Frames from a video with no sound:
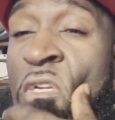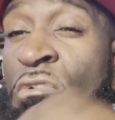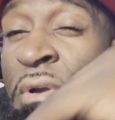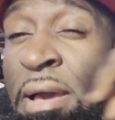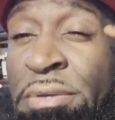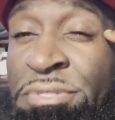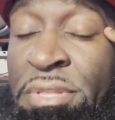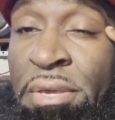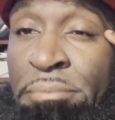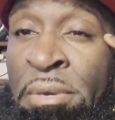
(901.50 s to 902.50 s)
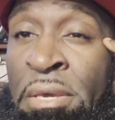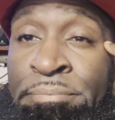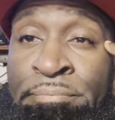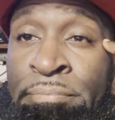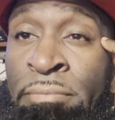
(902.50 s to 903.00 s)
do you guys think,
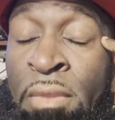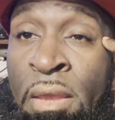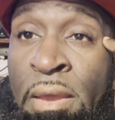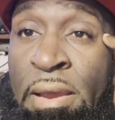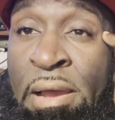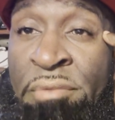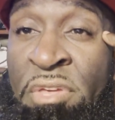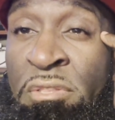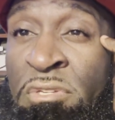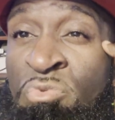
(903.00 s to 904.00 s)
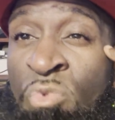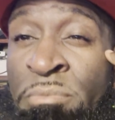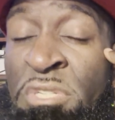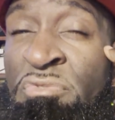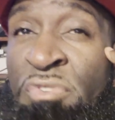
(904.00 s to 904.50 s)
man? I think this
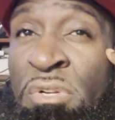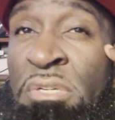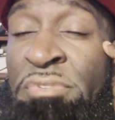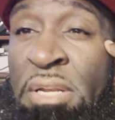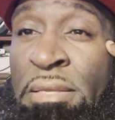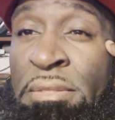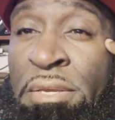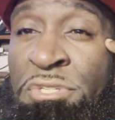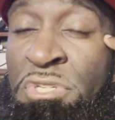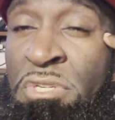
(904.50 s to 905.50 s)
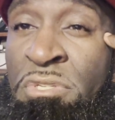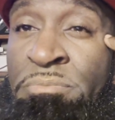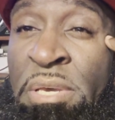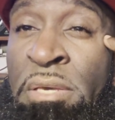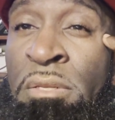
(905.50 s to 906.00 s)
woman is full of it. I think she's
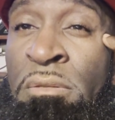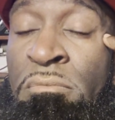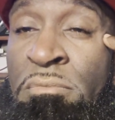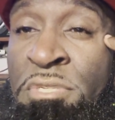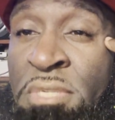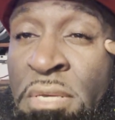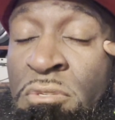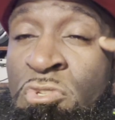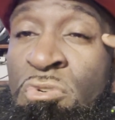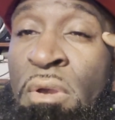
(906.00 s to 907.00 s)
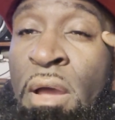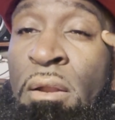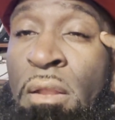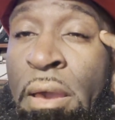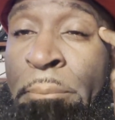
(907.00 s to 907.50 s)
been sent to
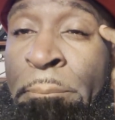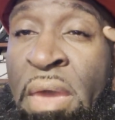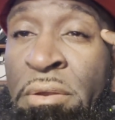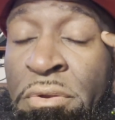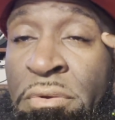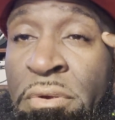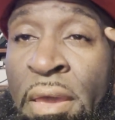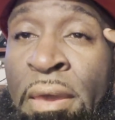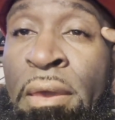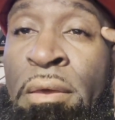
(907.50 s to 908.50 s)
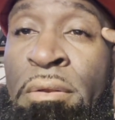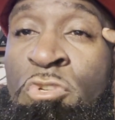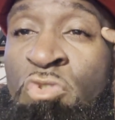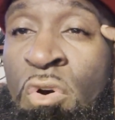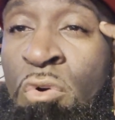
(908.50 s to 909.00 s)
kind of like pander and
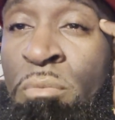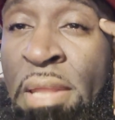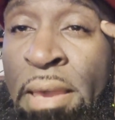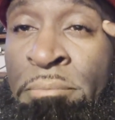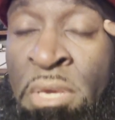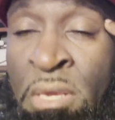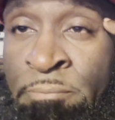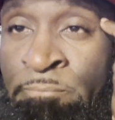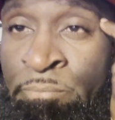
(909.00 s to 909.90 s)
troll black men